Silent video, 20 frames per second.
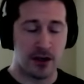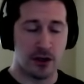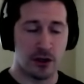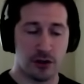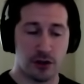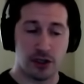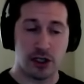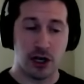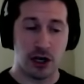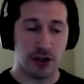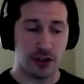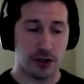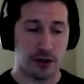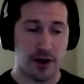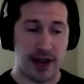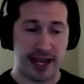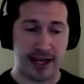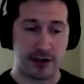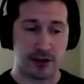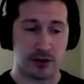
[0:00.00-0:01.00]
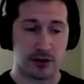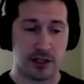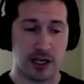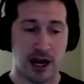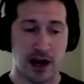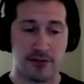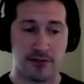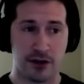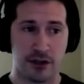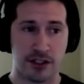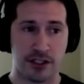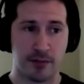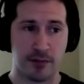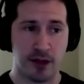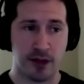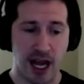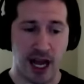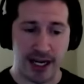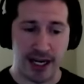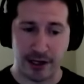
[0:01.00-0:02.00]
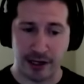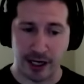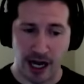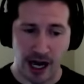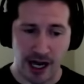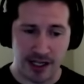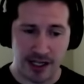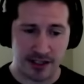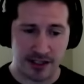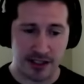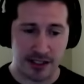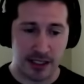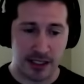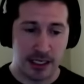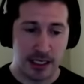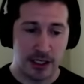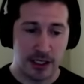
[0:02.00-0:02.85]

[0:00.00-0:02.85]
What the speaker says: You can also handle covered supplier costs.